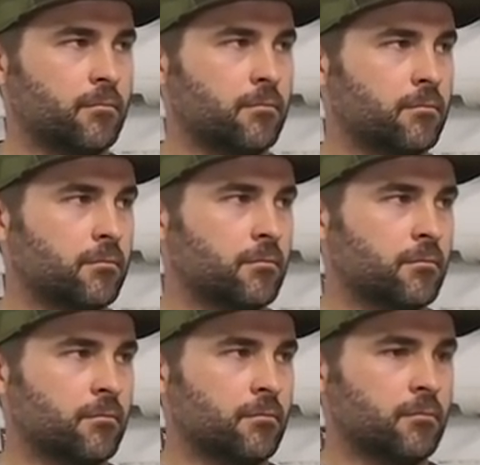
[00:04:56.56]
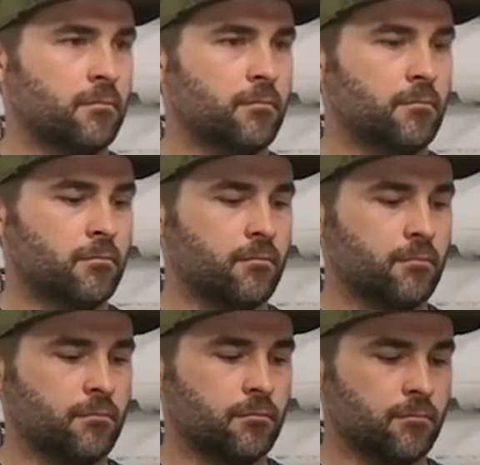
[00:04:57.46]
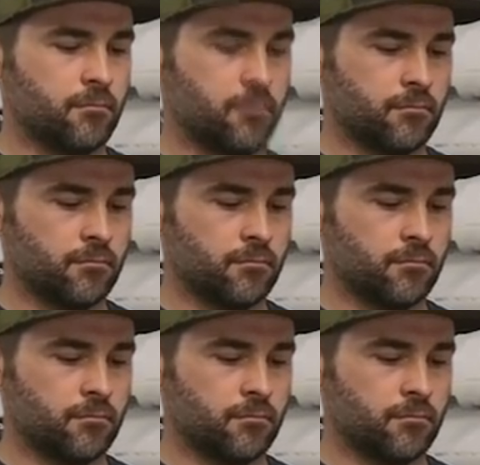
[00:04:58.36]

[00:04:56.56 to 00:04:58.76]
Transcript: The person shown says nothing.